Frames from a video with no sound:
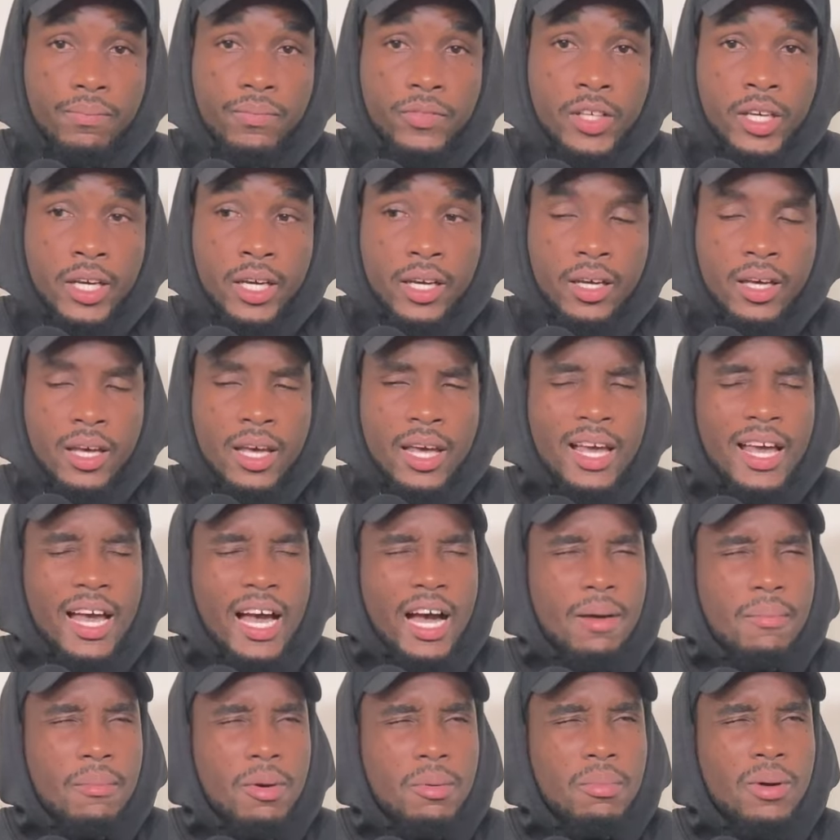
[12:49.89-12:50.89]
Yeah,
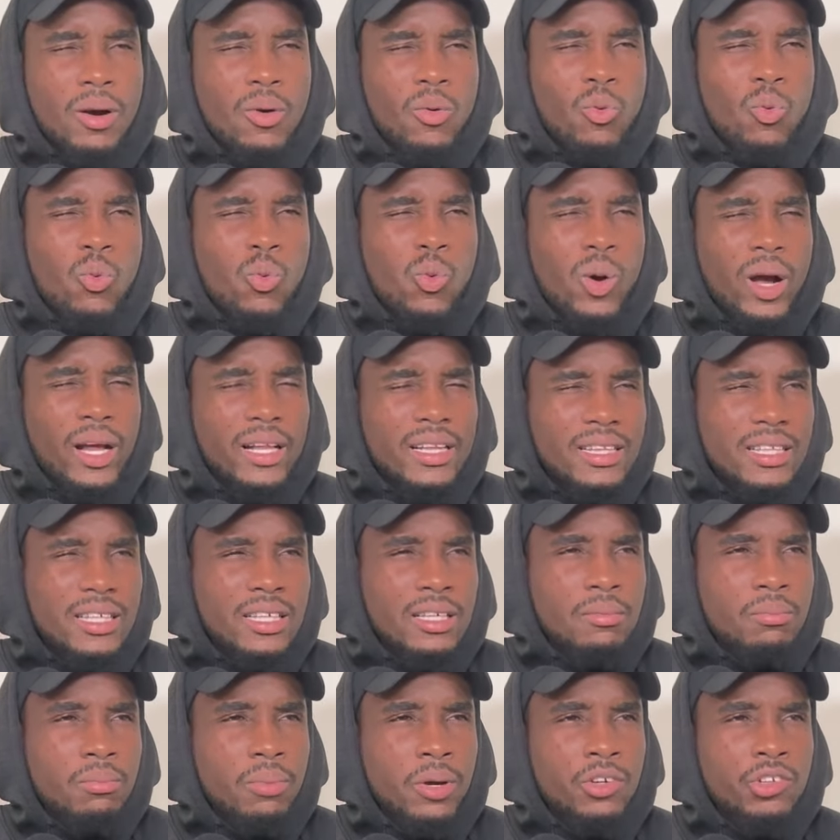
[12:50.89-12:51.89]
I remember what
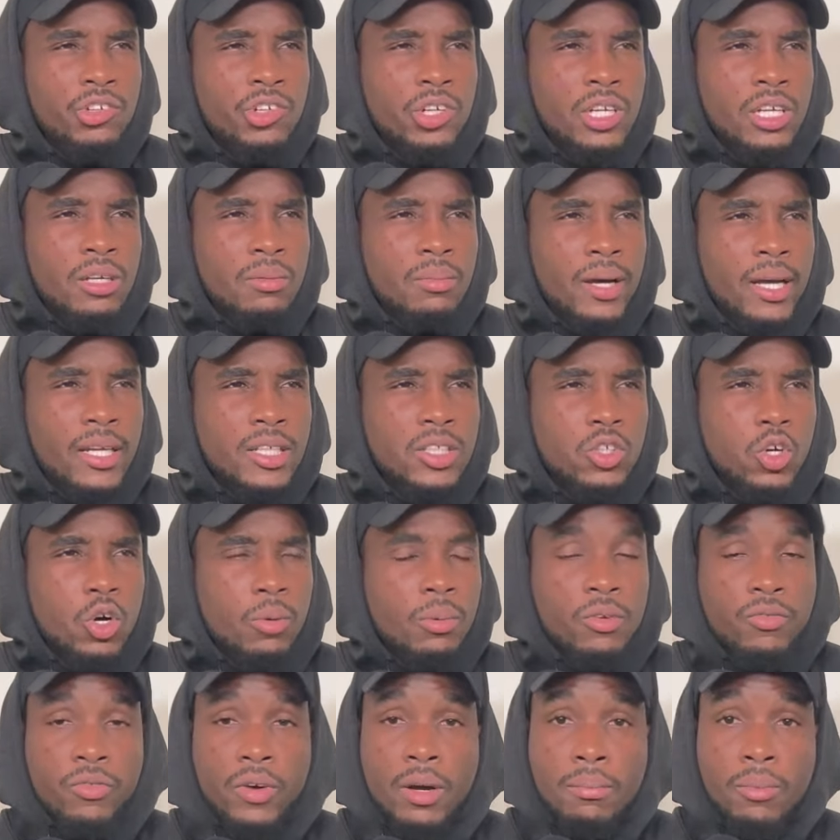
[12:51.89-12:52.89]
team Pedro Lima is
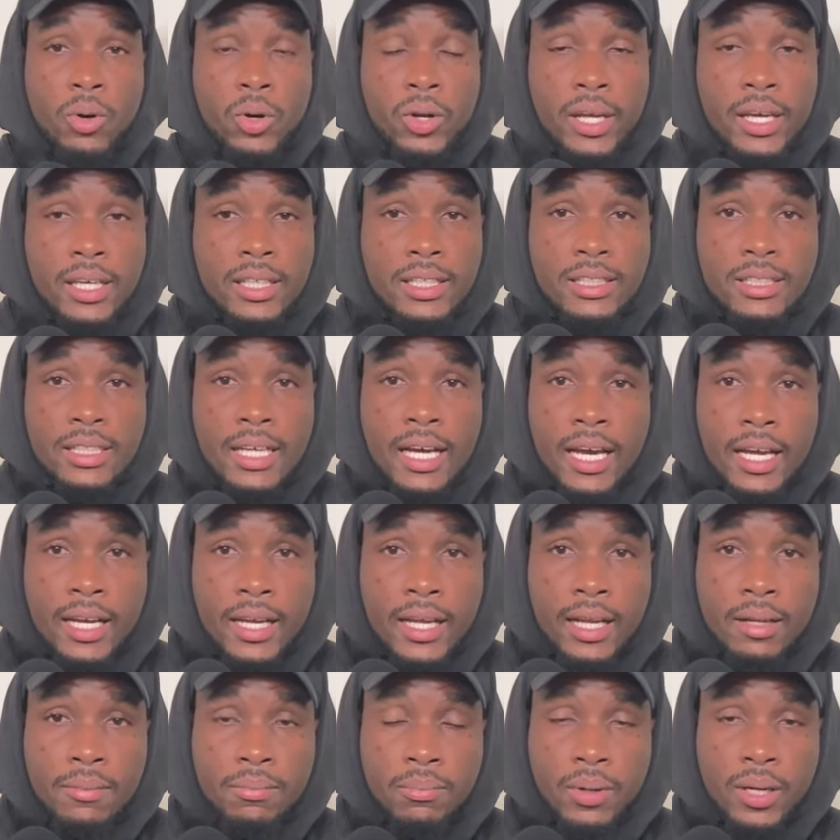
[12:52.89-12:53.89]
coming from, but they signed
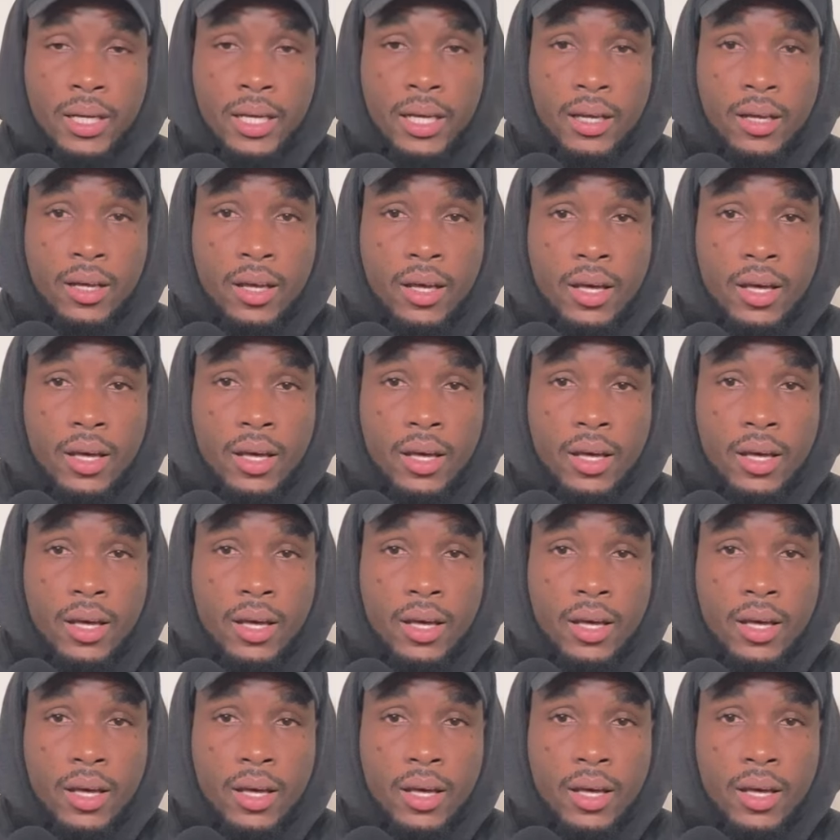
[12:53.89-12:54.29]
that player